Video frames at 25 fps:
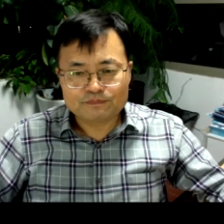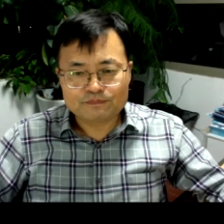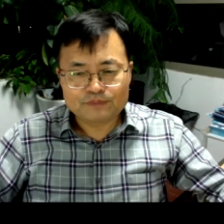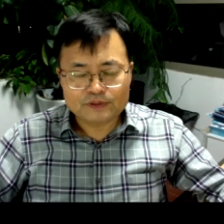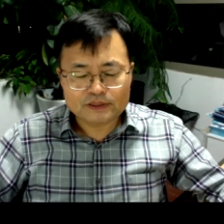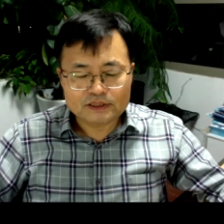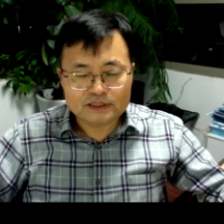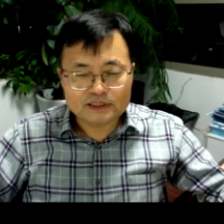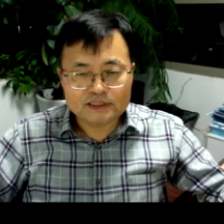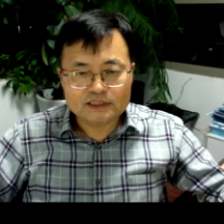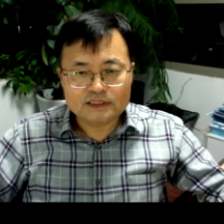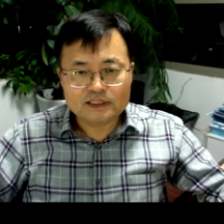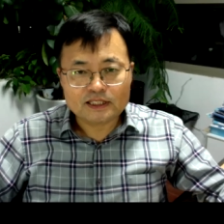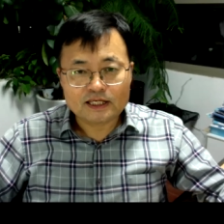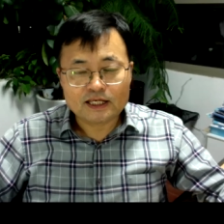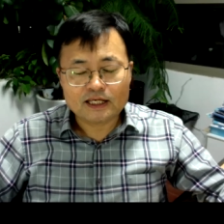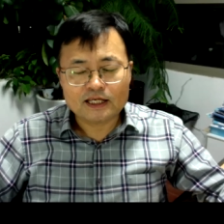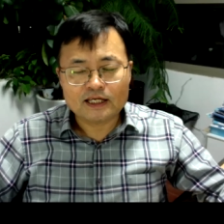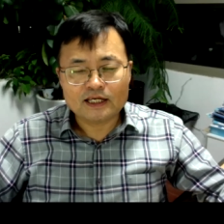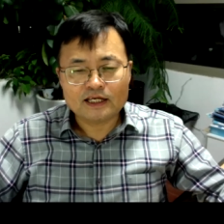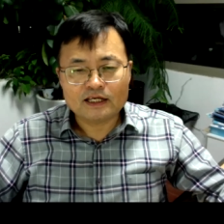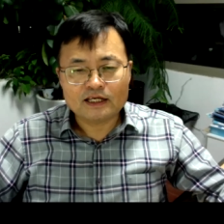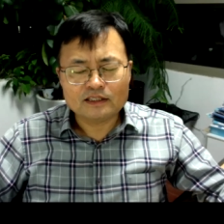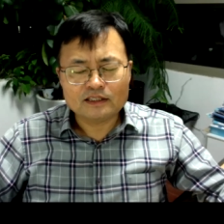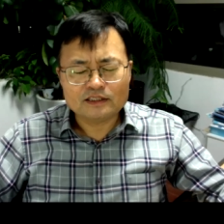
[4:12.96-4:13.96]
visit
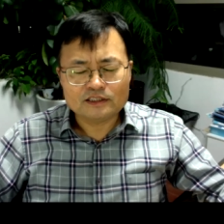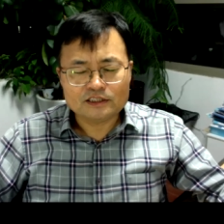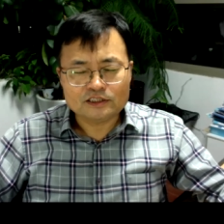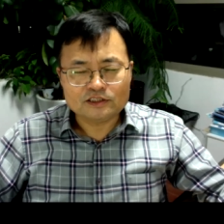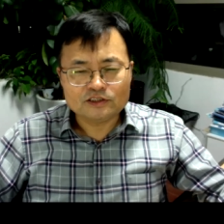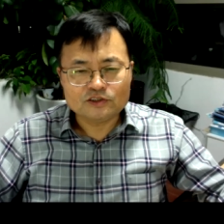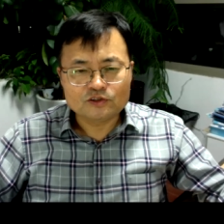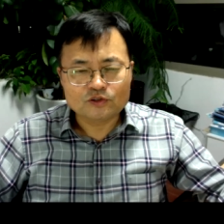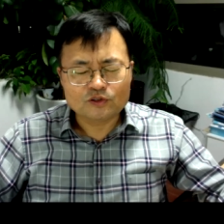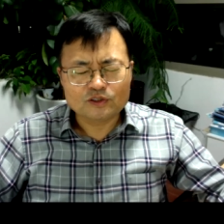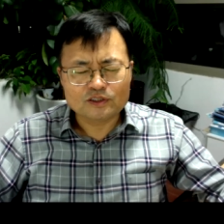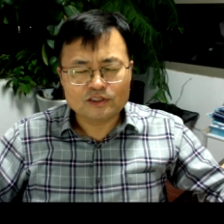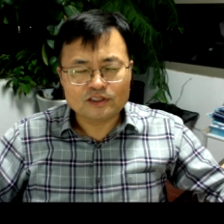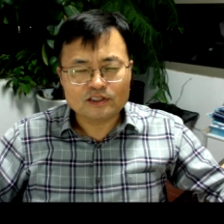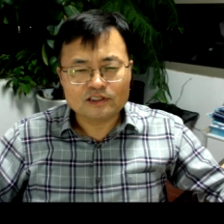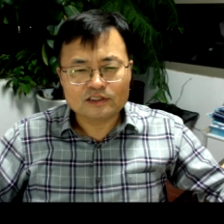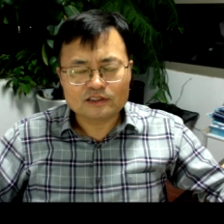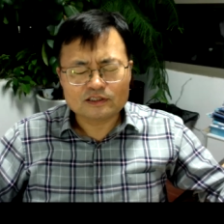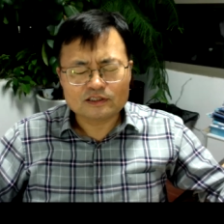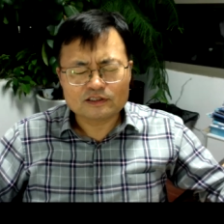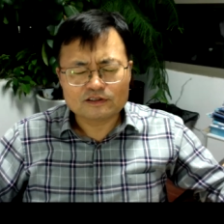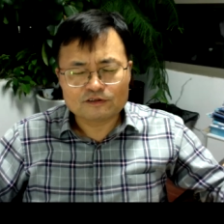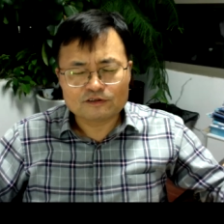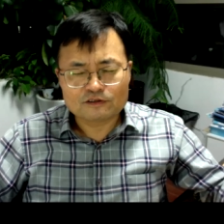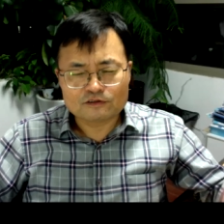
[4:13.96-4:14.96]
and enjoy
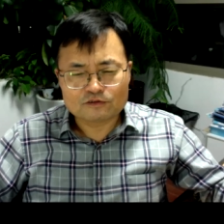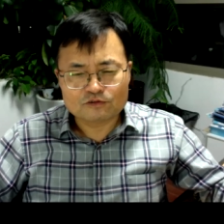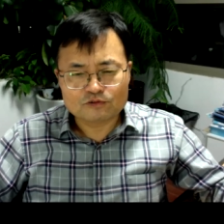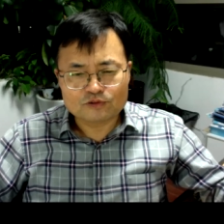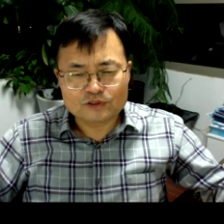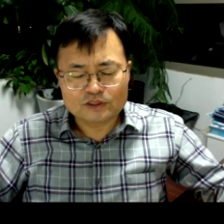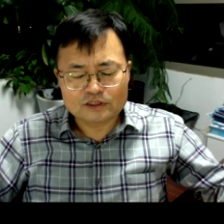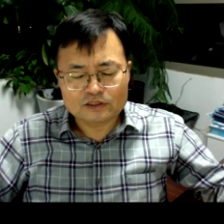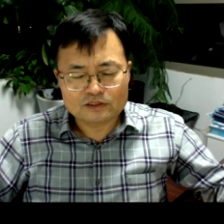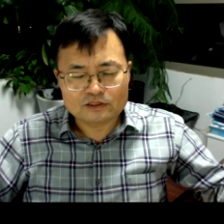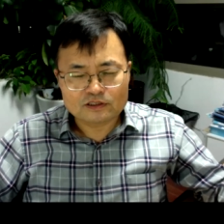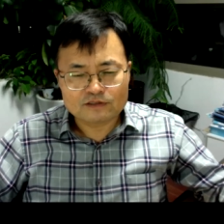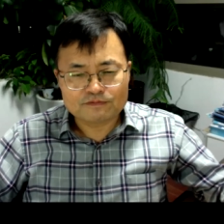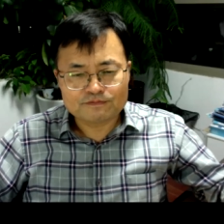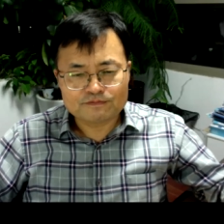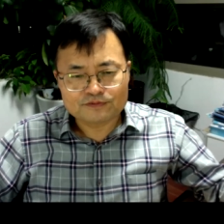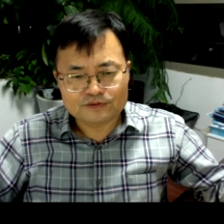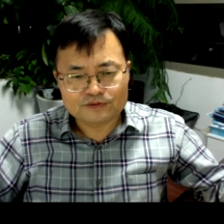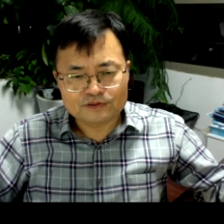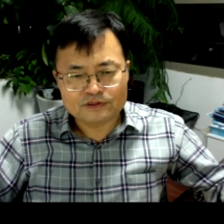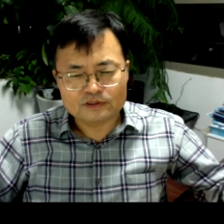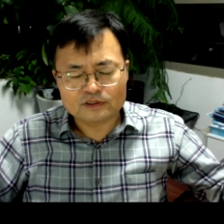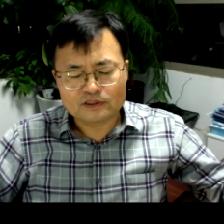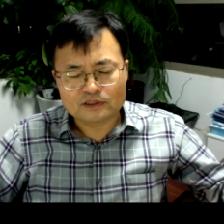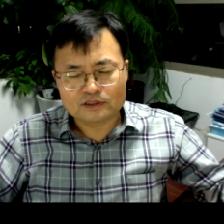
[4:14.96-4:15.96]
looking up
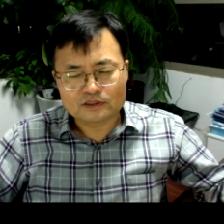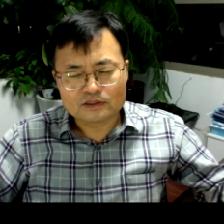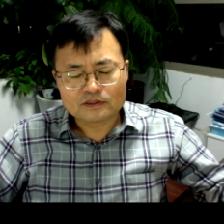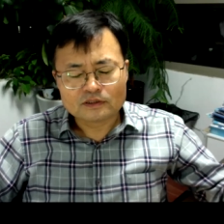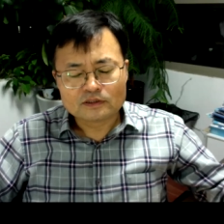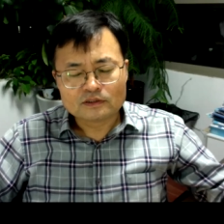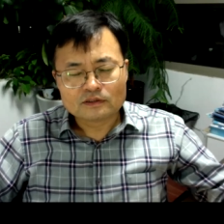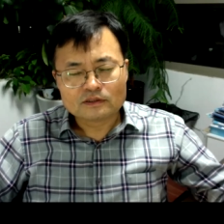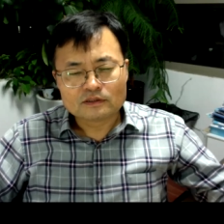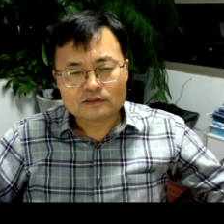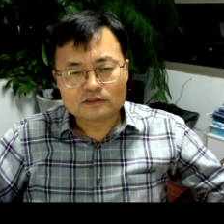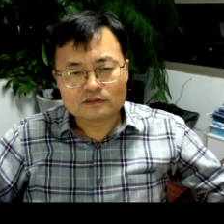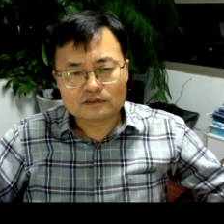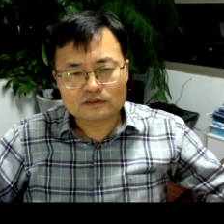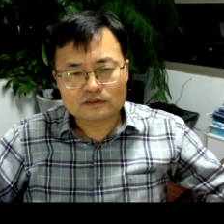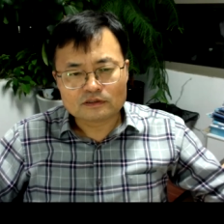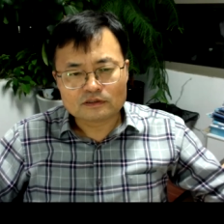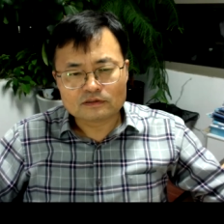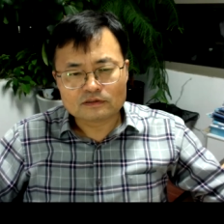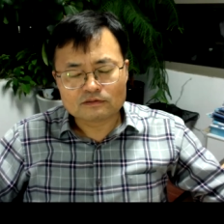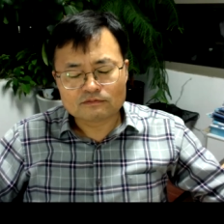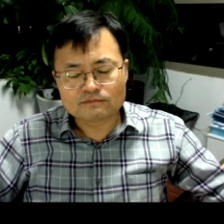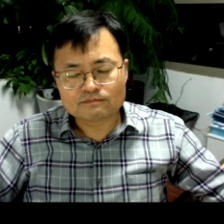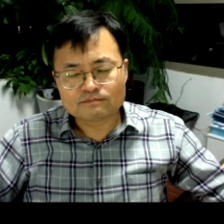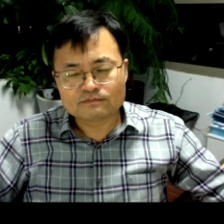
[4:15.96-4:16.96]
your
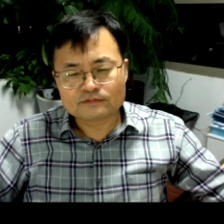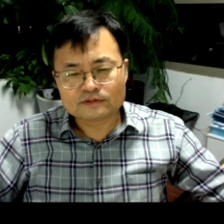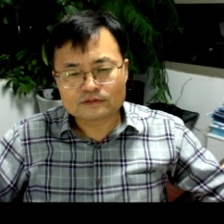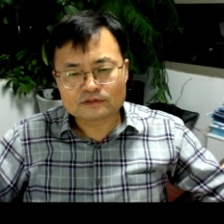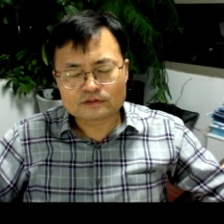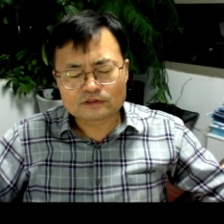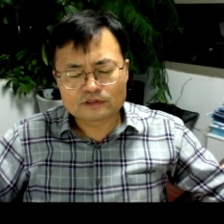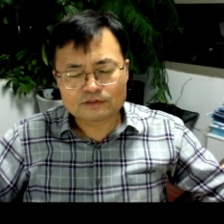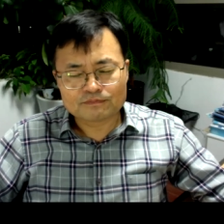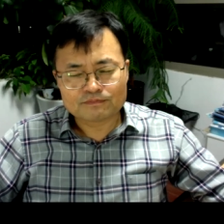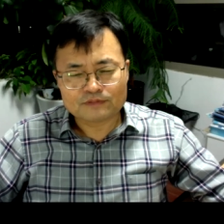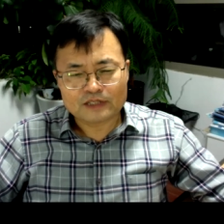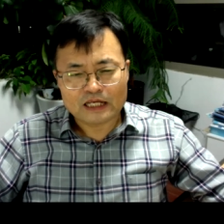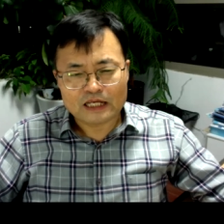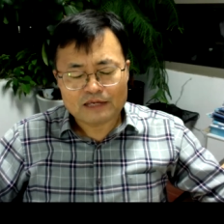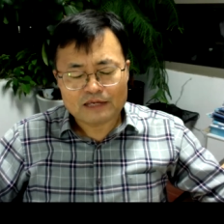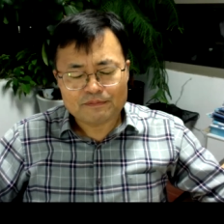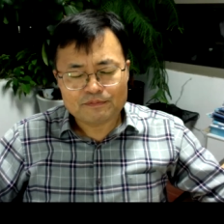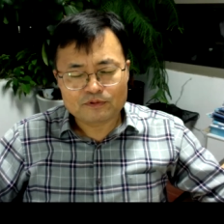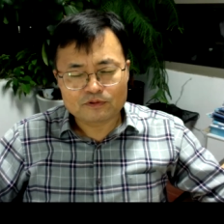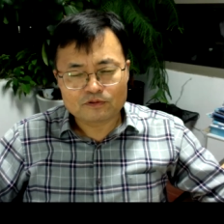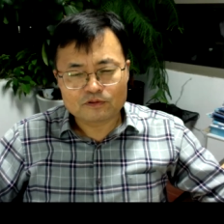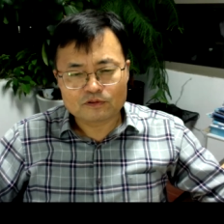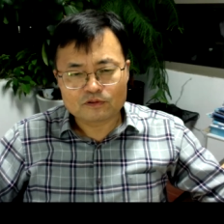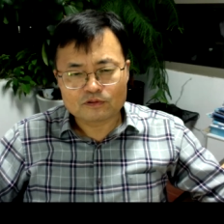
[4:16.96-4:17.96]
some
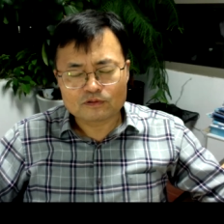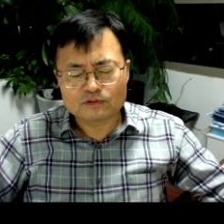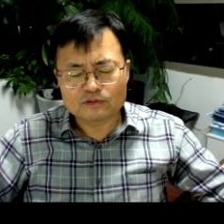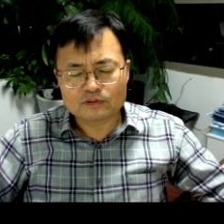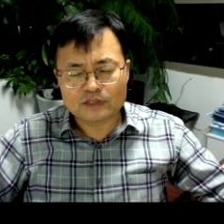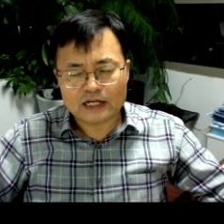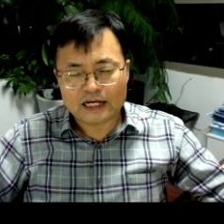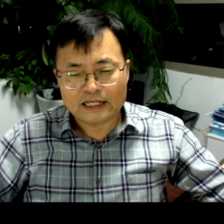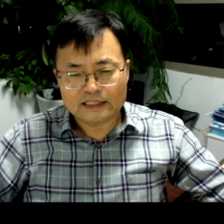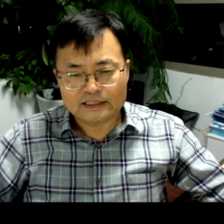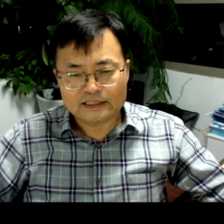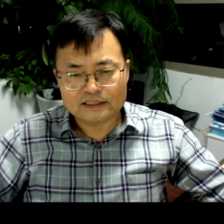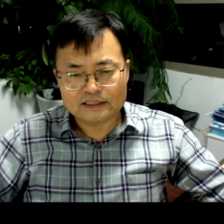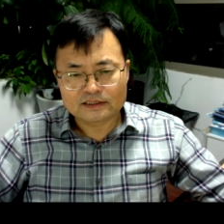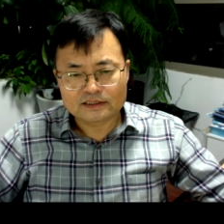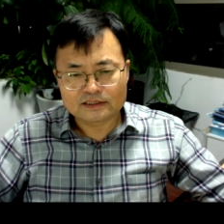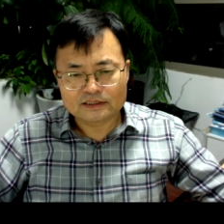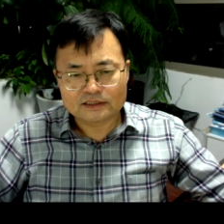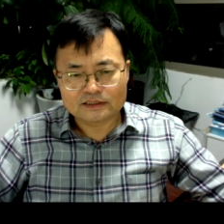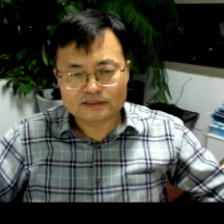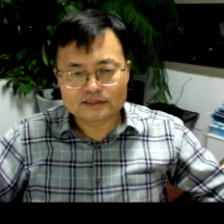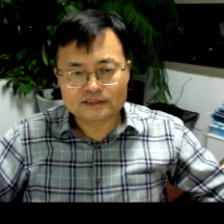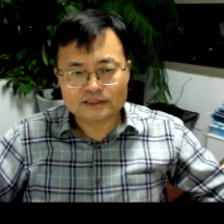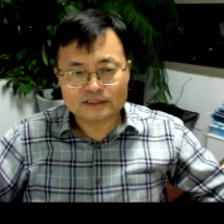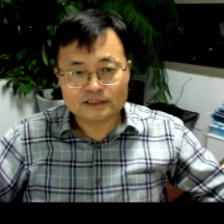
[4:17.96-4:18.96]
labor law
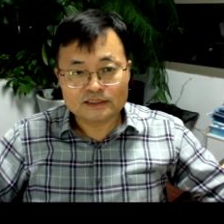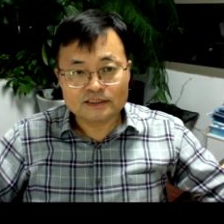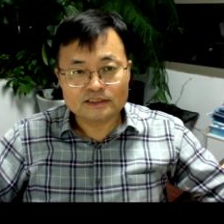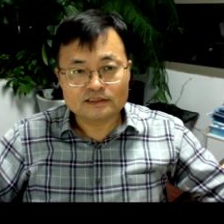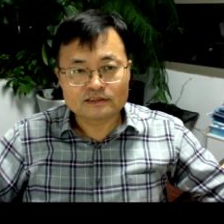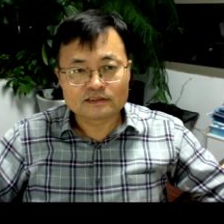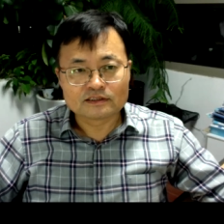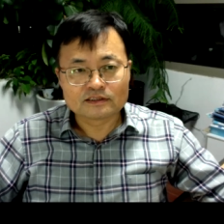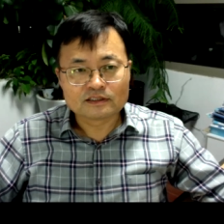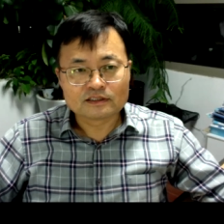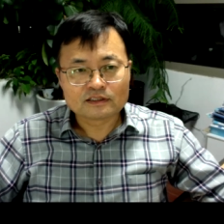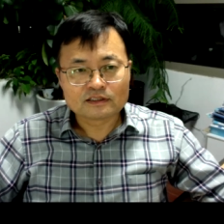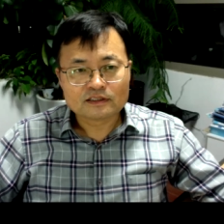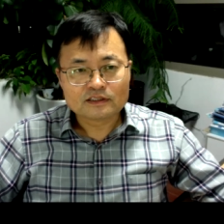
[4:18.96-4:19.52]
articles here.